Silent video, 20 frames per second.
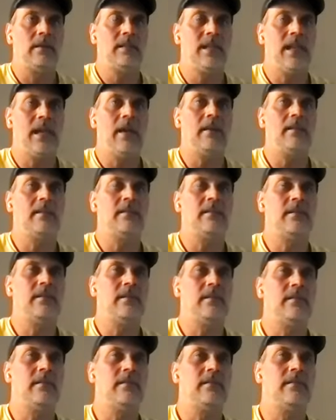dance
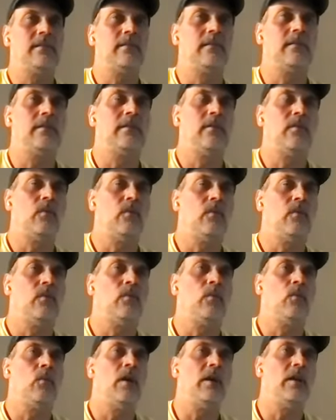is
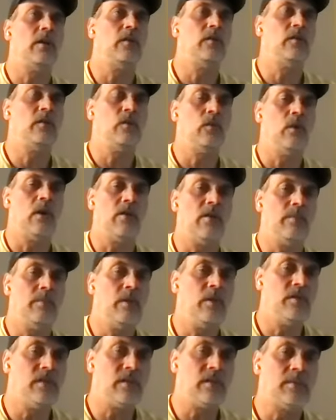what you do while the
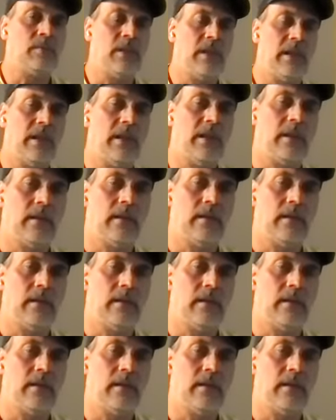music's playing.